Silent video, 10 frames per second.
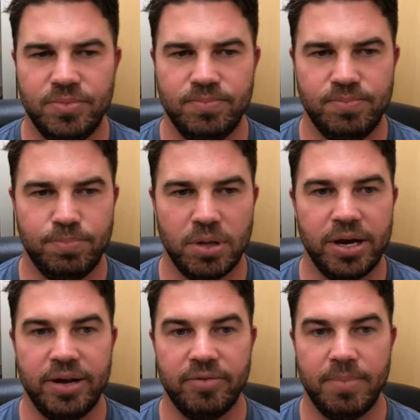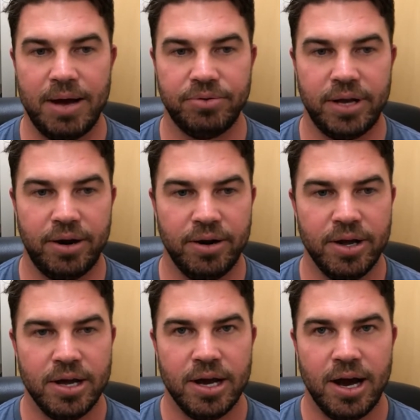plenty of them out there.
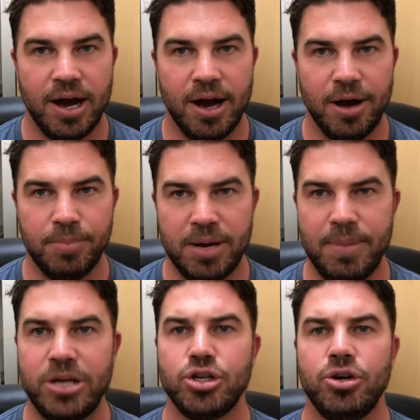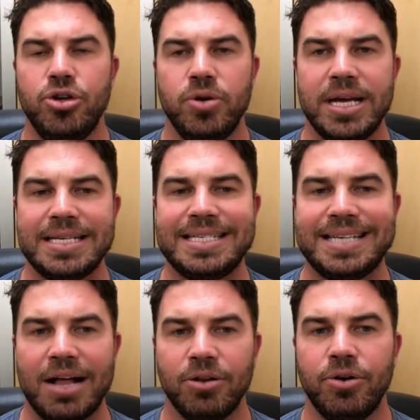And make sure you get
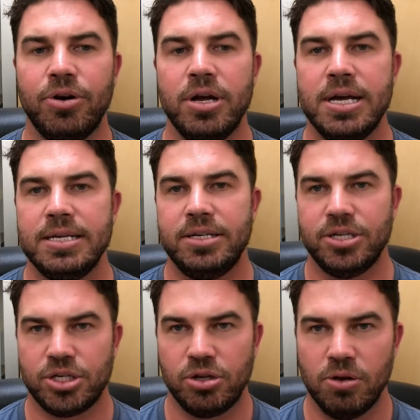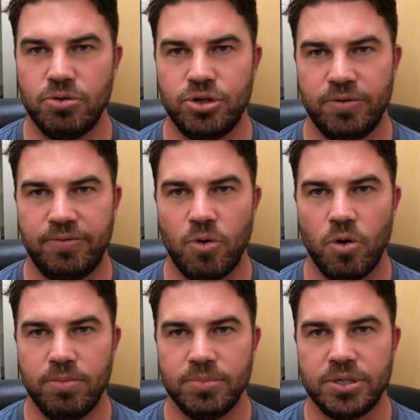seller disclosure
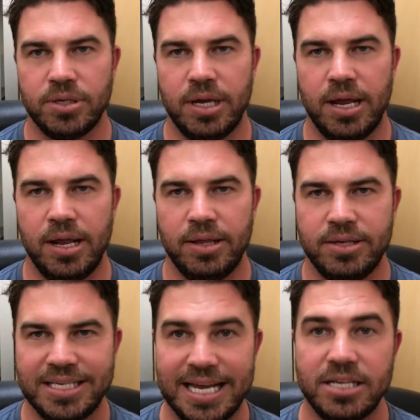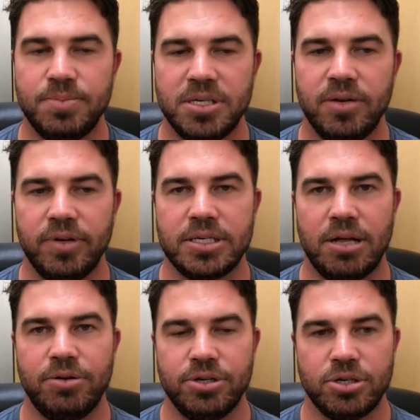forms, state-specific seller
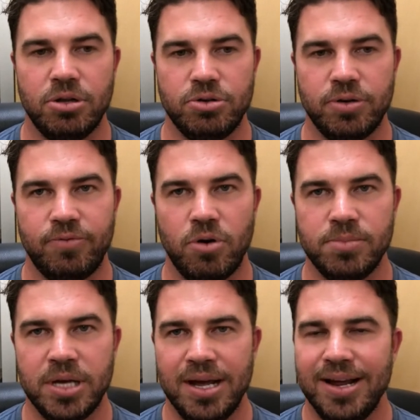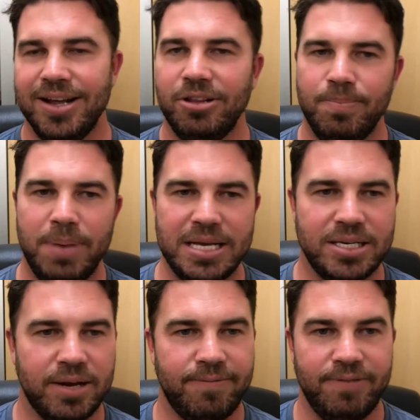disclosure forms. And they're basic
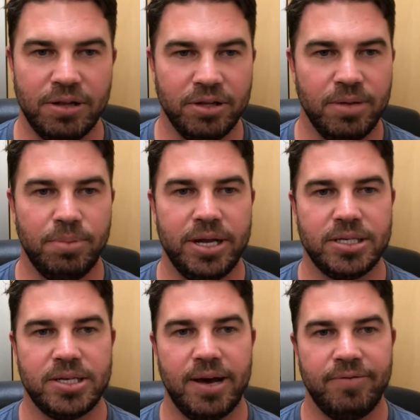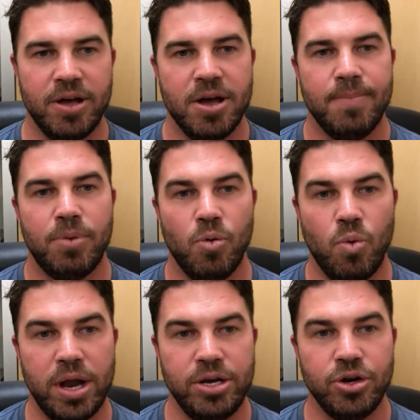fill-in-the-blank stuff. But when
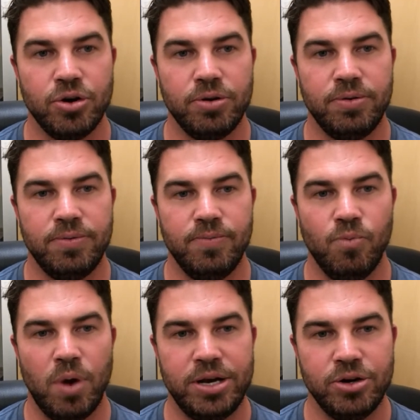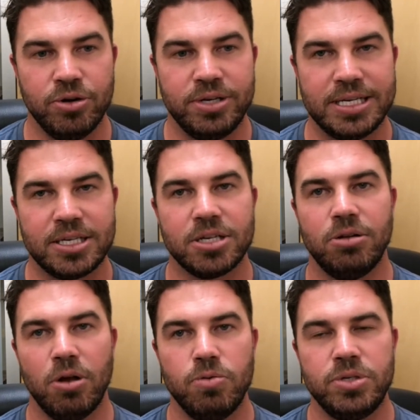you're
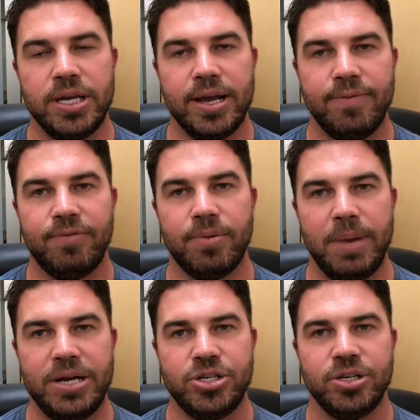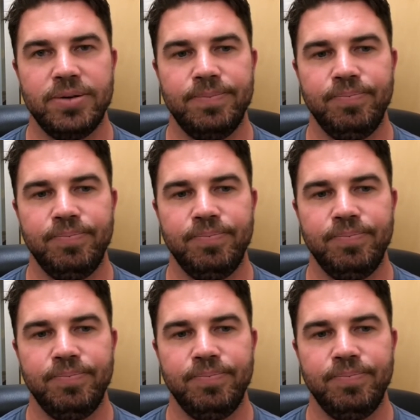disclosing information,